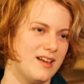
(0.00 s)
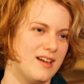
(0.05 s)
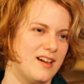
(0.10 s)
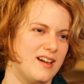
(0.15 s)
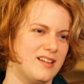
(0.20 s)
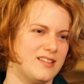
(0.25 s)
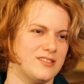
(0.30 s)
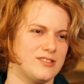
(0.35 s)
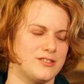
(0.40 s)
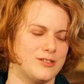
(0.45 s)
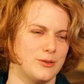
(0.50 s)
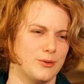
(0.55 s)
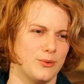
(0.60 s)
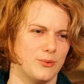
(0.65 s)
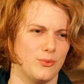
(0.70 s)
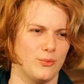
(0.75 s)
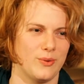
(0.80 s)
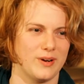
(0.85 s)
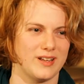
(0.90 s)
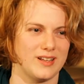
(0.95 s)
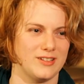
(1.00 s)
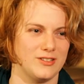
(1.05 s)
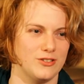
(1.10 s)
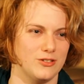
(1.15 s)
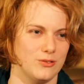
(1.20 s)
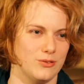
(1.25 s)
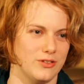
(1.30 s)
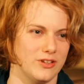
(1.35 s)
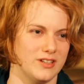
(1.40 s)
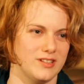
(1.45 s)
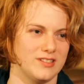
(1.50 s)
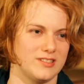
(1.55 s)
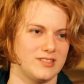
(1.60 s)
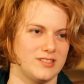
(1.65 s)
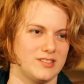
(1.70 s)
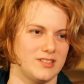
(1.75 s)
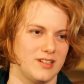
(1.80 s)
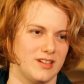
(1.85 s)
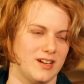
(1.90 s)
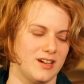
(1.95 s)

And so when I do this,